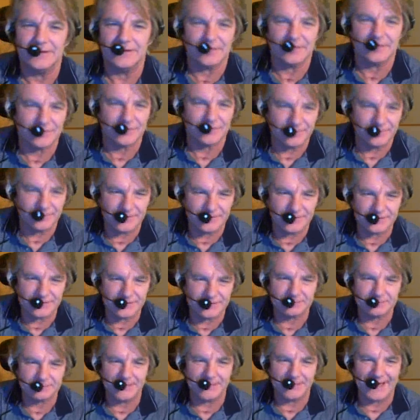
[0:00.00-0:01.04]
so if you just
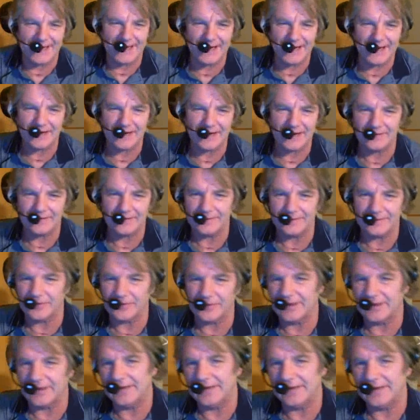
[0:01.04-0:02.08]
barely
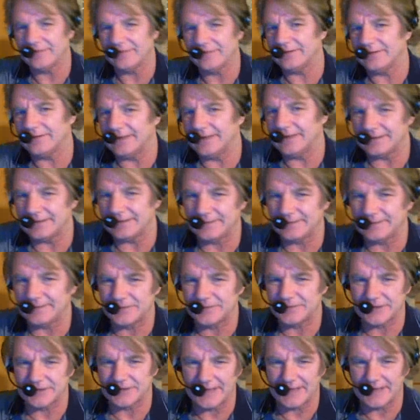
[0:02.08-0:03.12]
breathe on that
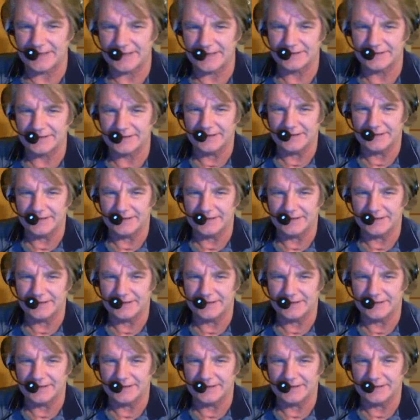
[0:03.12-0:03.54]
temperature gauge,